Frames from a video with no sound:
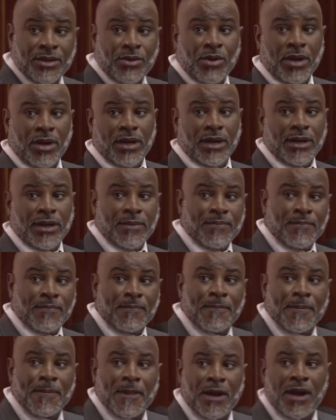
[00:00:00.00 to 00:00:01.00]
Our
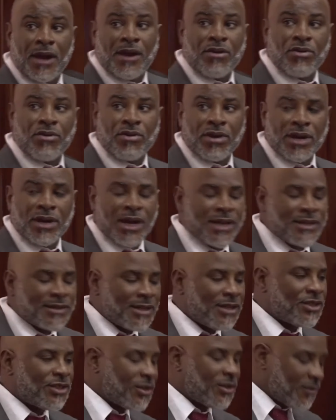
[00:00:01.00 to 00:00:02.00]

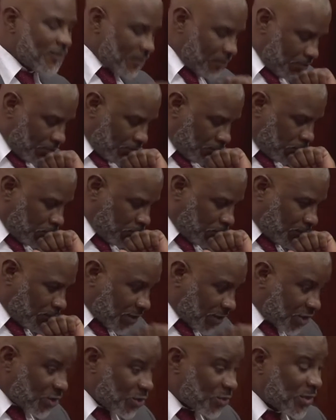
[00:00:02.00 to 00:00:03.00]
organization,
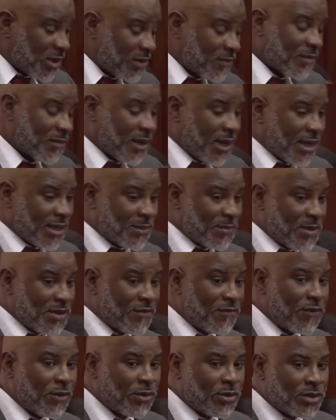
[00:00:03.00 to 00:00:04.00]
excuse me, has been
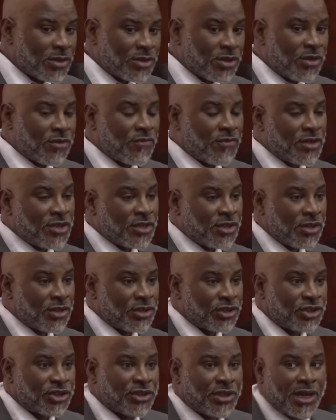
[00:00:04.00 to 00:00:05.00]
focused on research
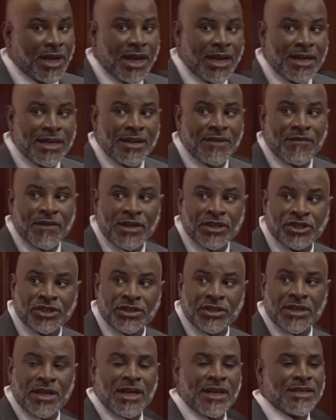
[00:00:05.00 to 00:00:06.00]
and innovation
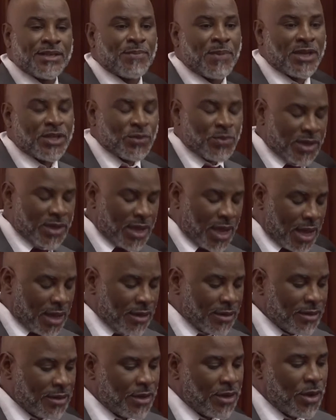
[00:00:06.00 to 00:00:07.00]
as best we can
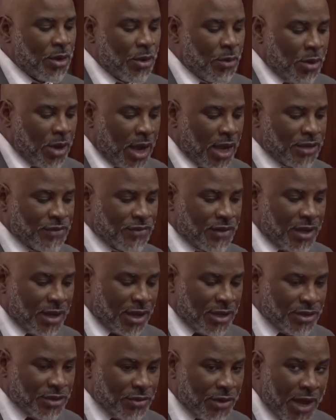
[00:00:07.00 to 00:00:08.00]
as regards
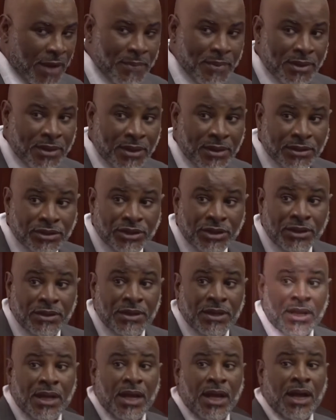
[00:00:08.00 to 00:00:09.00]
to apiculture.
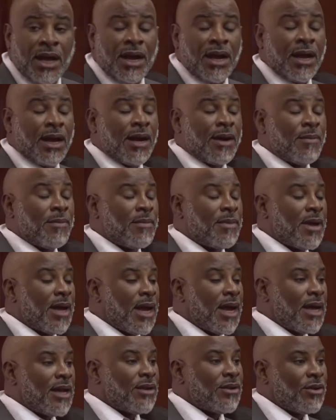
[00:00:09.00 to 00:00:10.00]

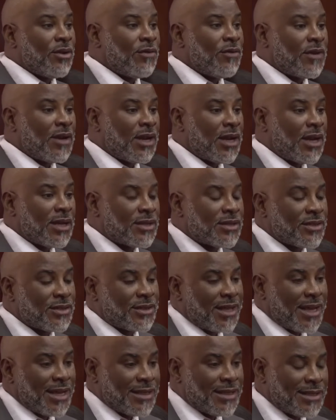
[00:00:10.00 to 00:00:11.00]
And over the last
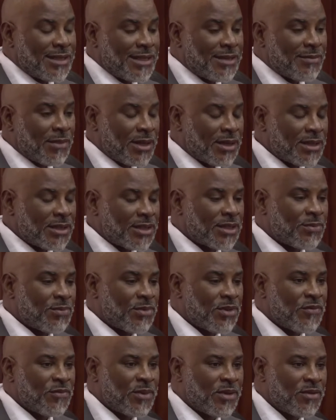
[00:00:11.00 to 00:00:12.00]
18 months,
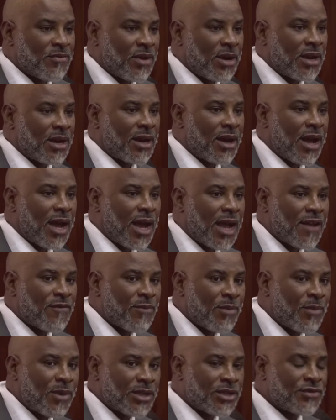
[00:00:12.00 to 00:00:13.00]
we've been running a hive
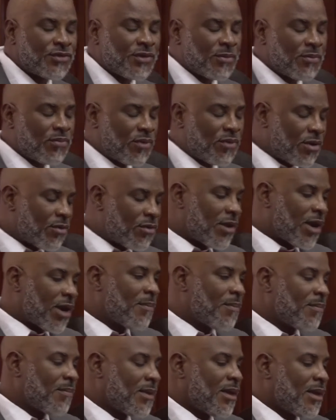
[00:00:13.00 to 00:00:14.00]
monitoring
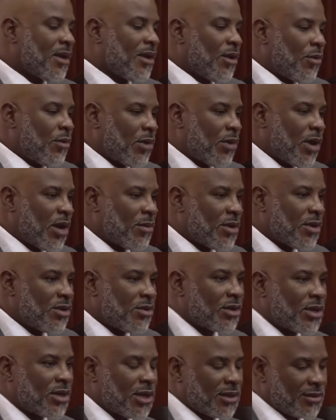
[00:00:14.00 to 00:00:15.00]
program where we
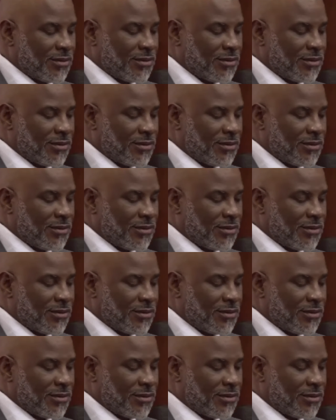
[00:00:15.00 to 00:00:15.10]
look at